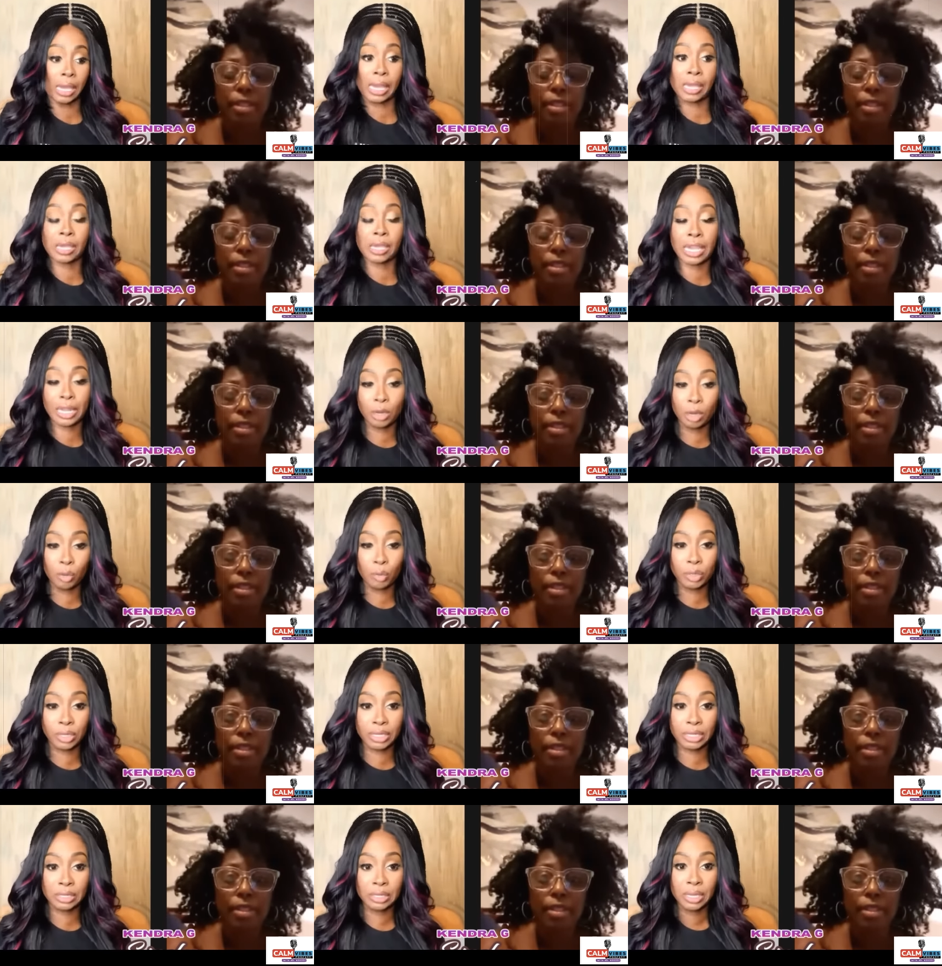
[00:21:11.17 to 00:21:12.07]
Speaker 1: ain't no
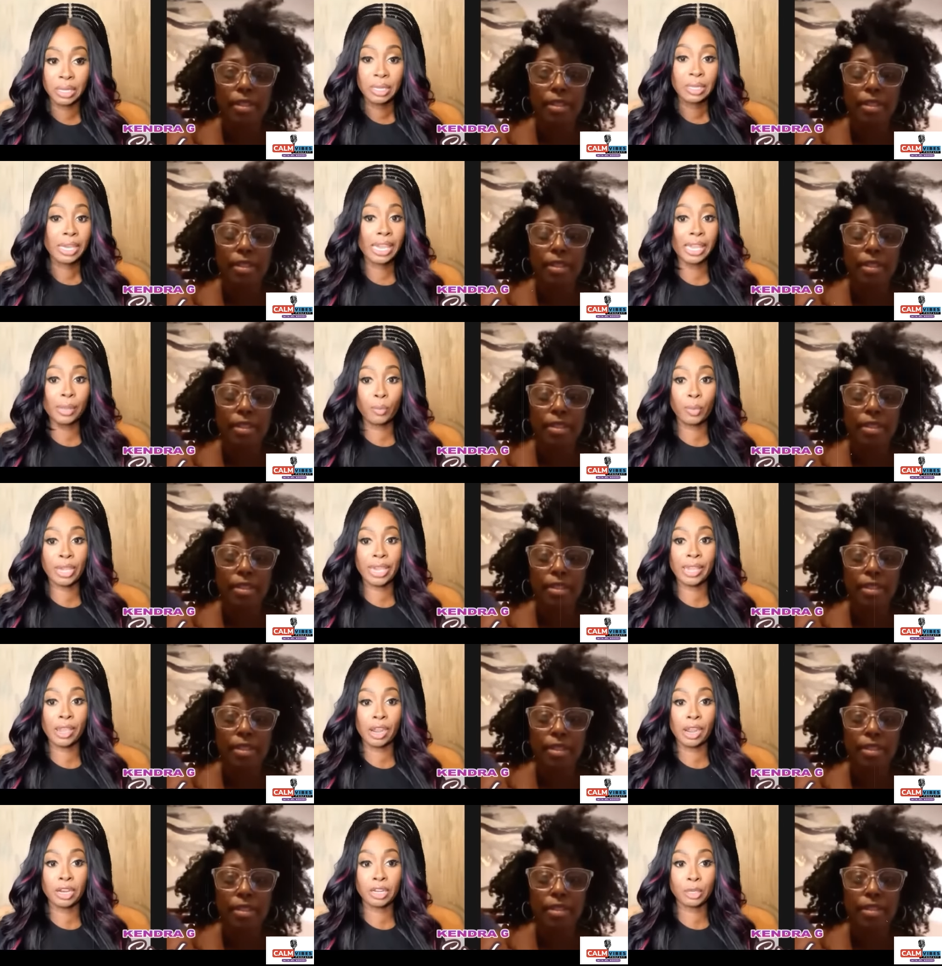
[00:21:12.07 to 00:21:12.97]
really, we
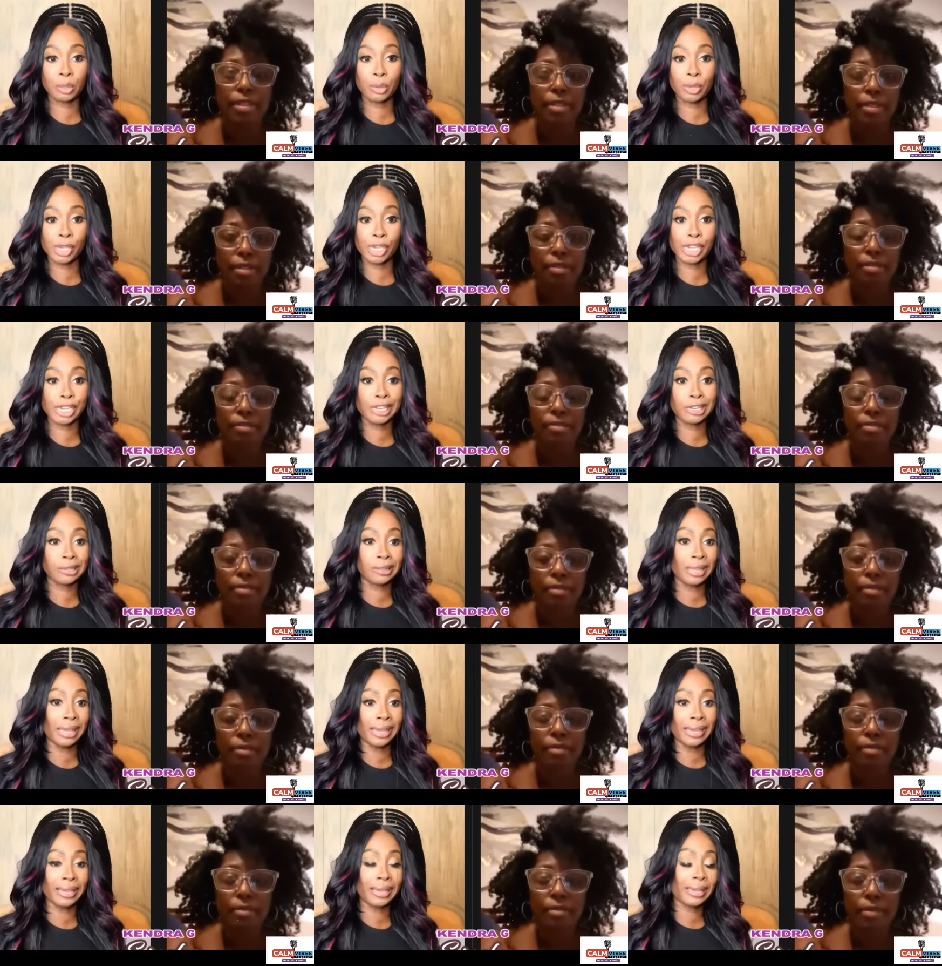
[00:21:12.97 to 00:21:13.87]
ain't arguing here.
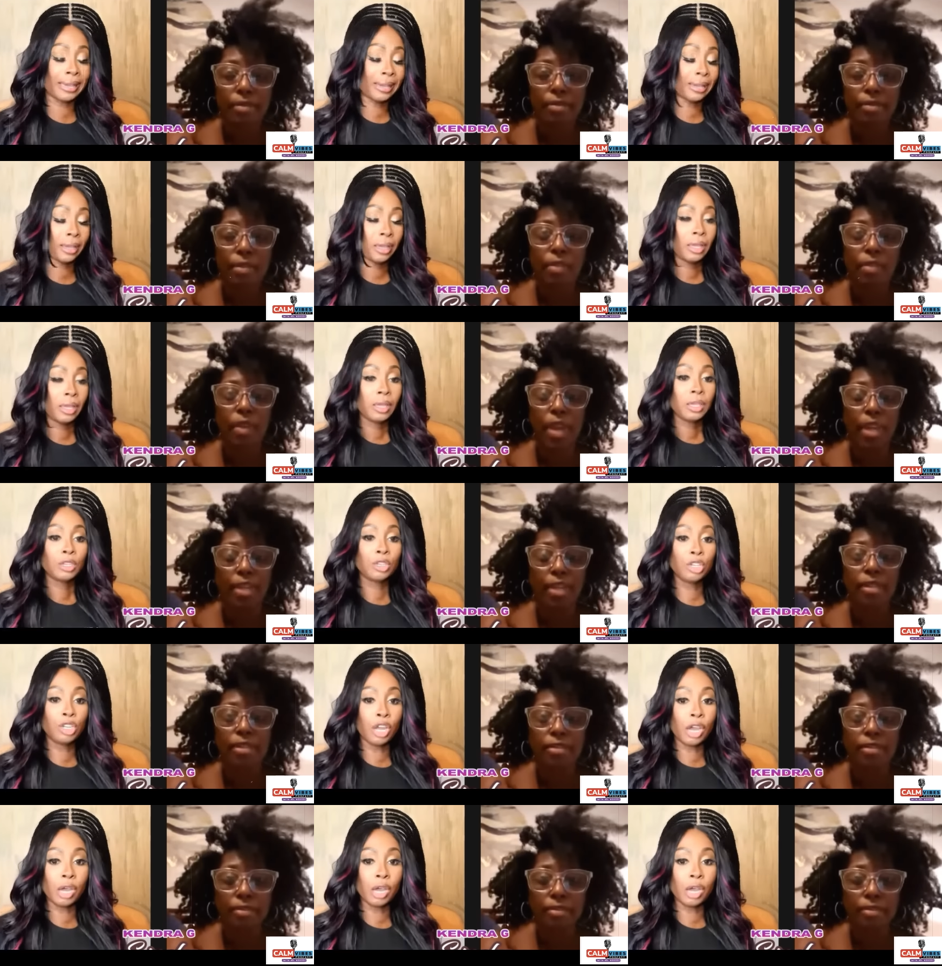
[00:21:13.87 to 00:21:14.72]
Like, you know,